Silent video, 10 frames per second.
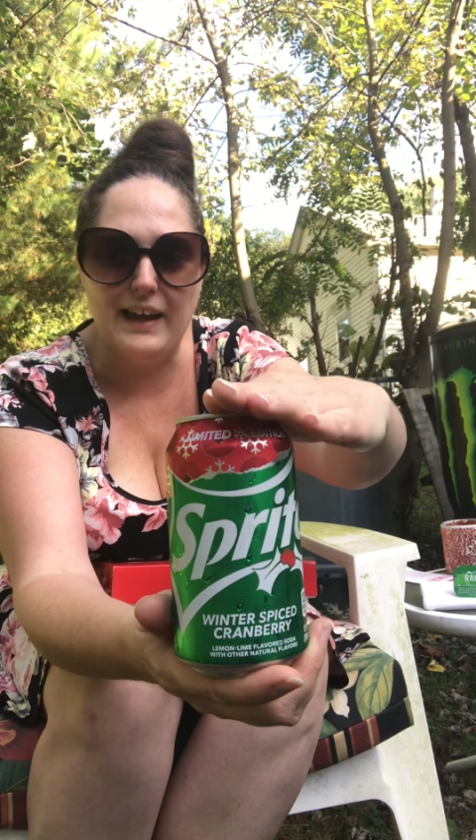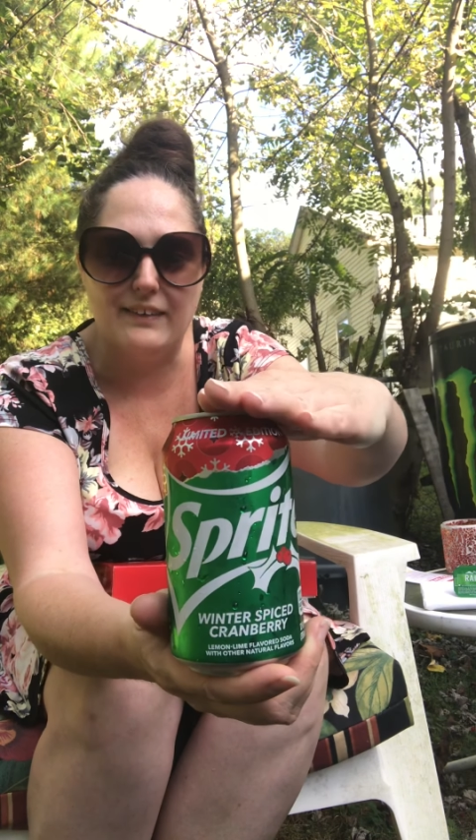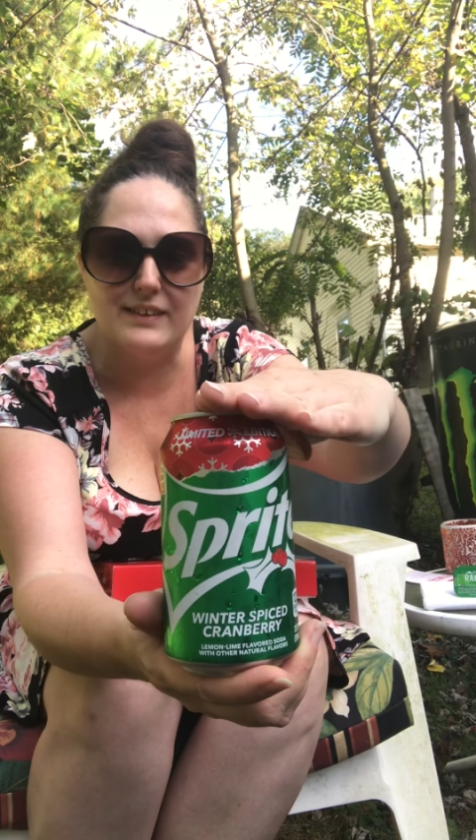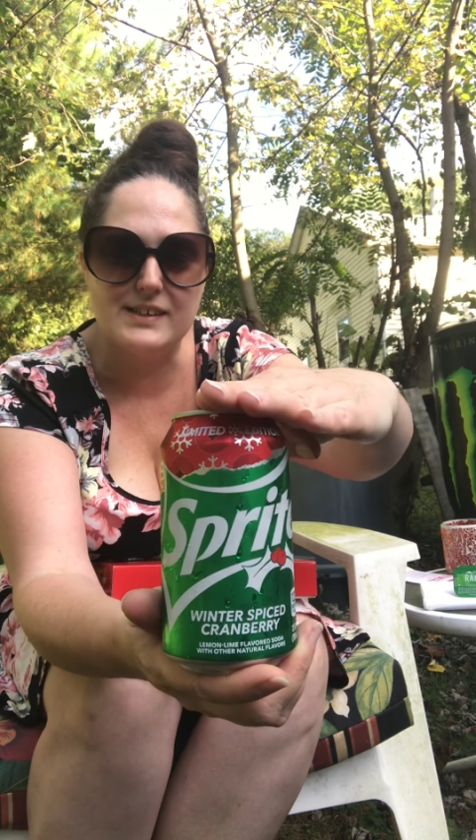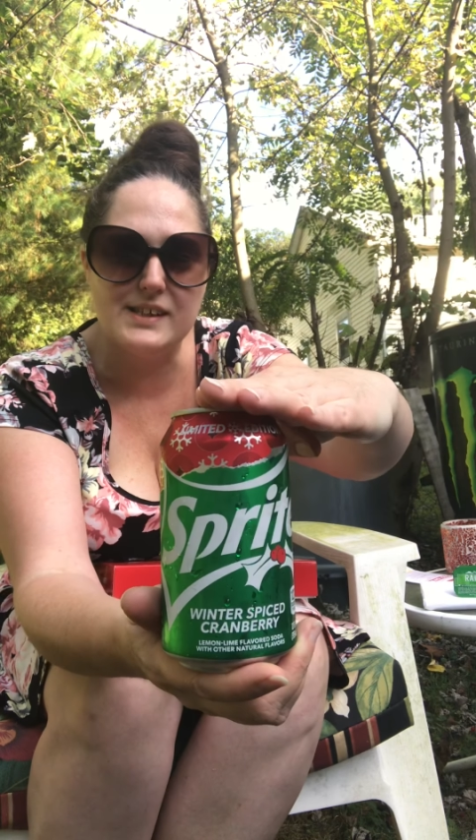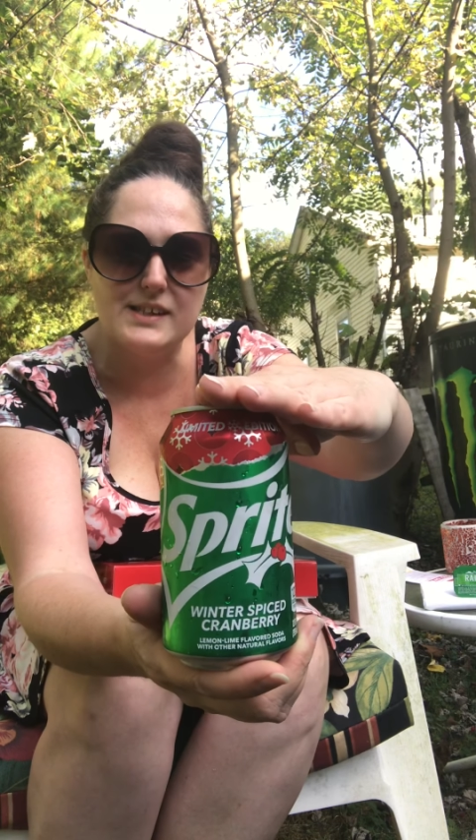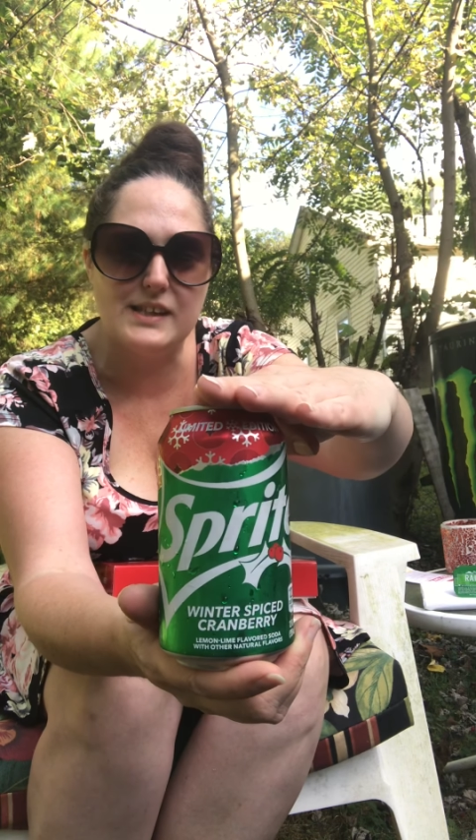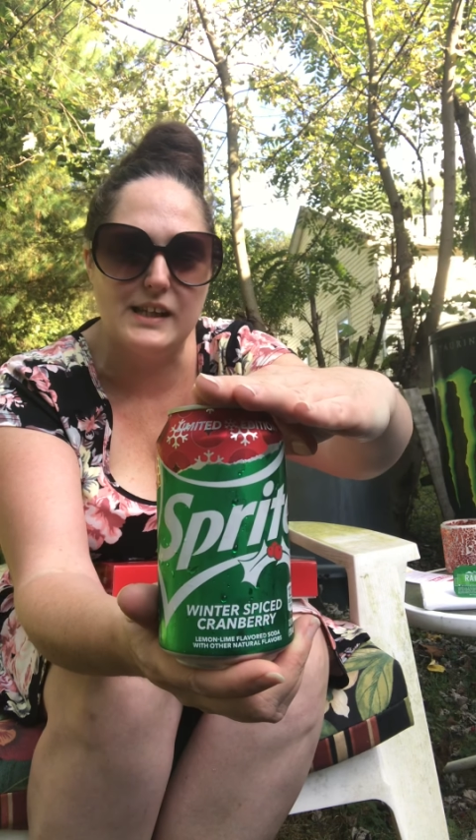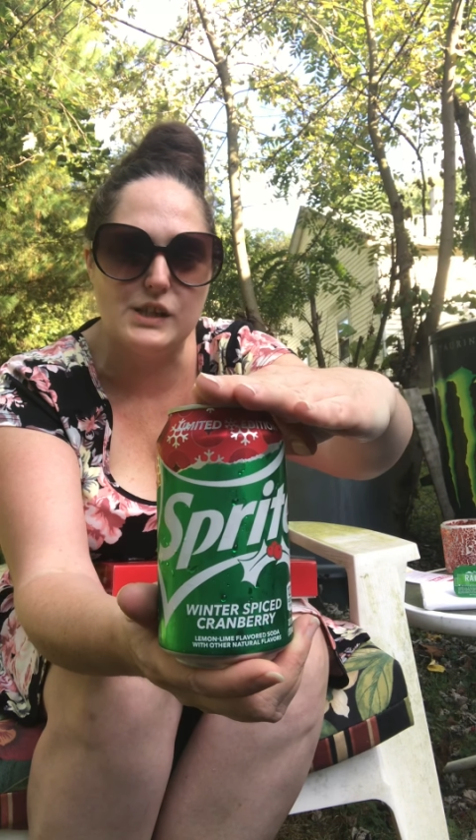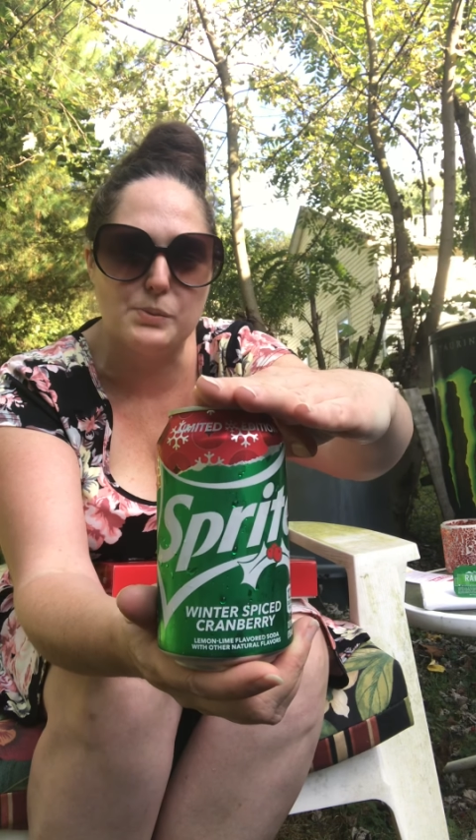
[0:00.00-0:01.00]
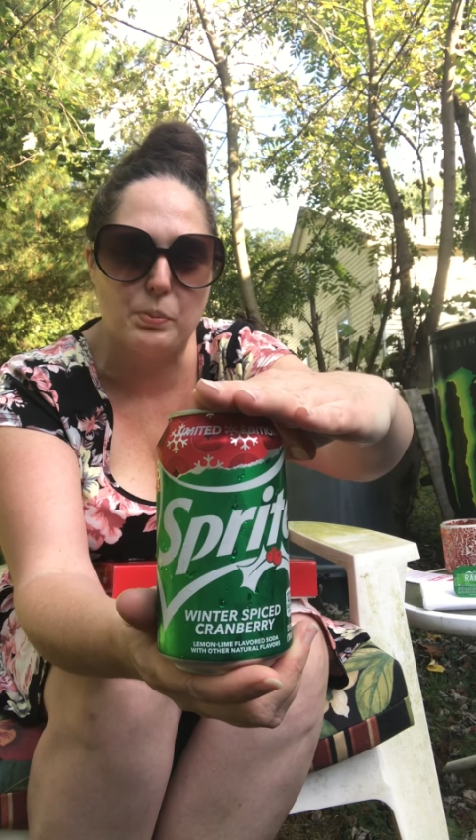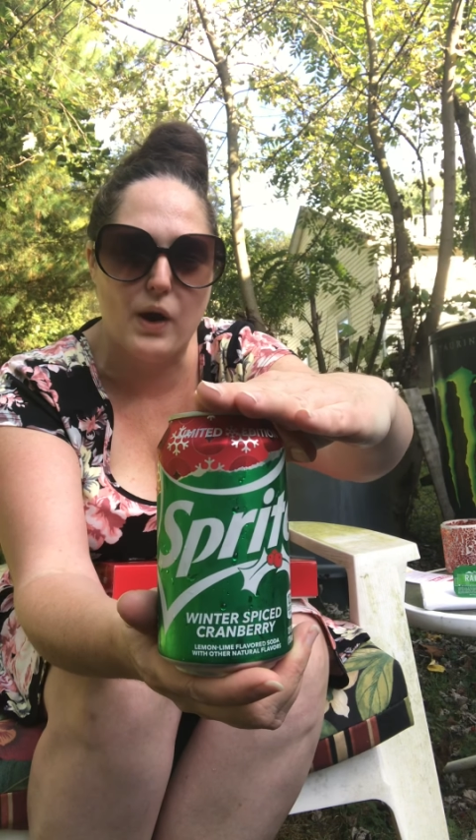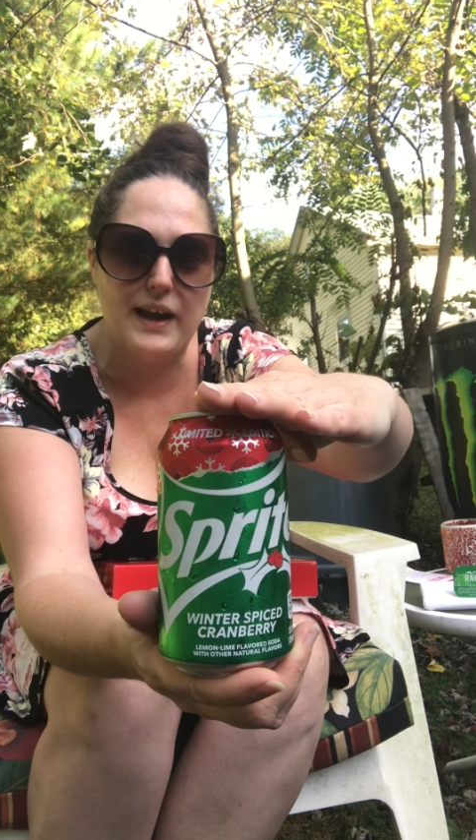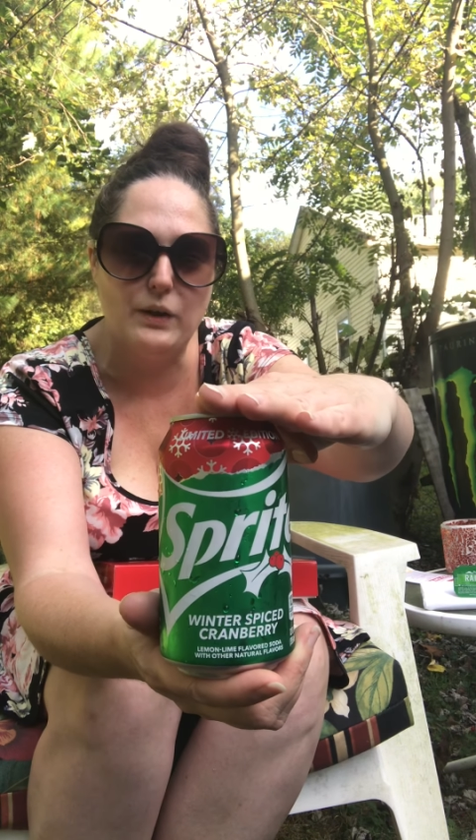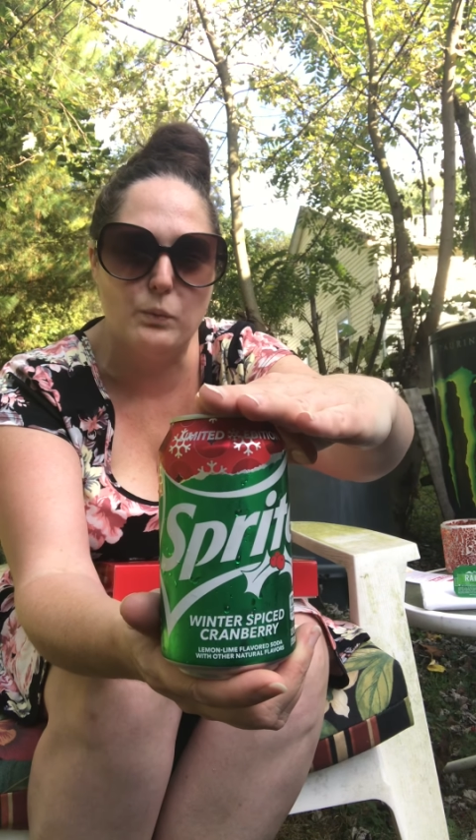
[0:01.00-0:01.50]
and this is the
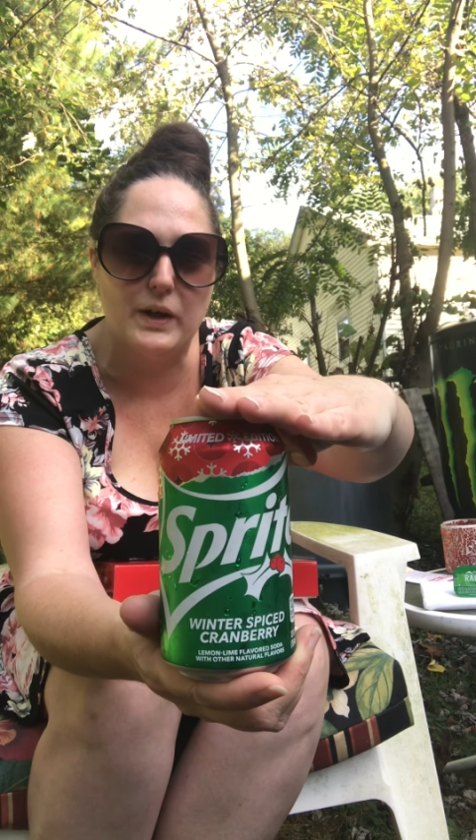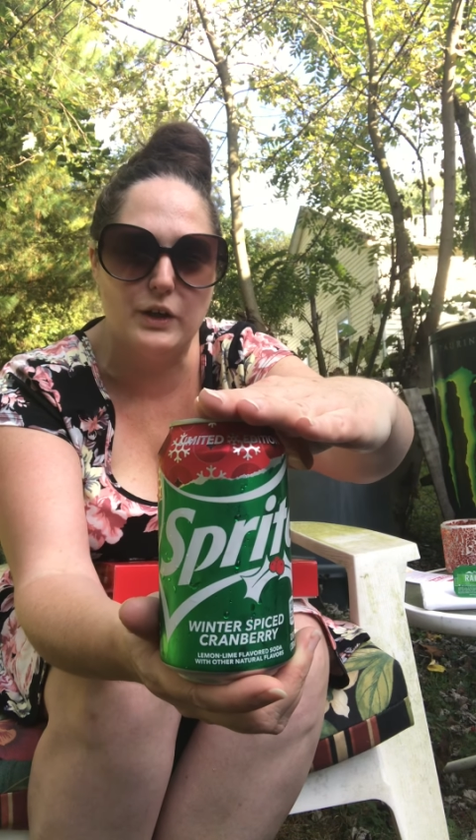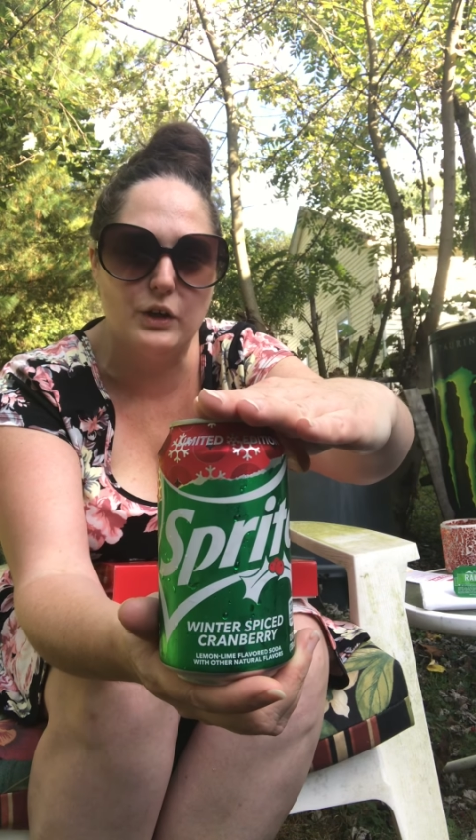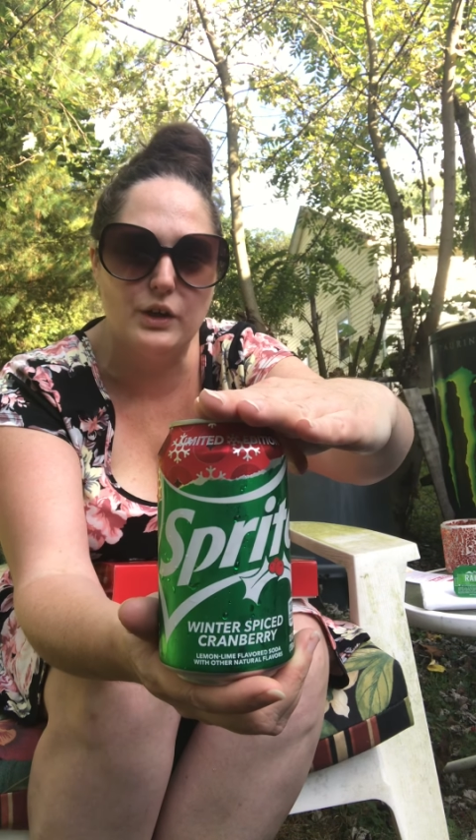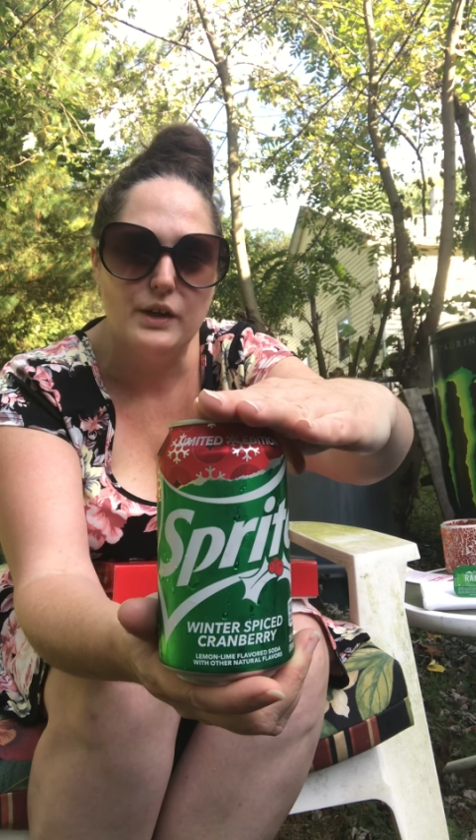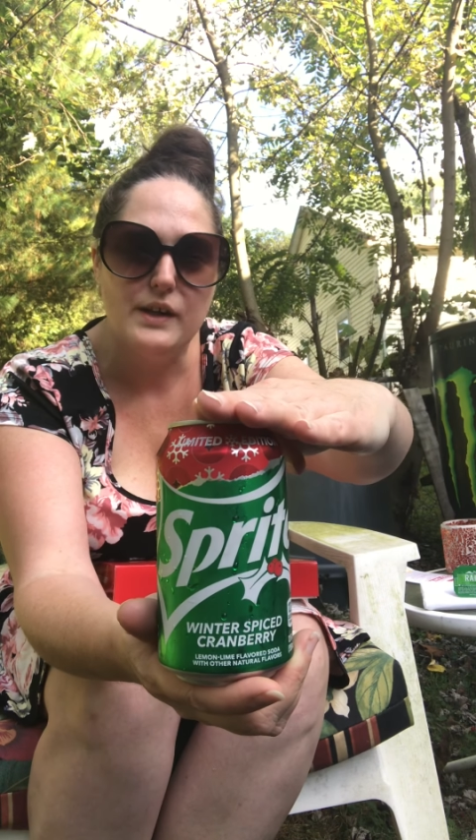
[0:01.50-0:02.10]
Sprite Winter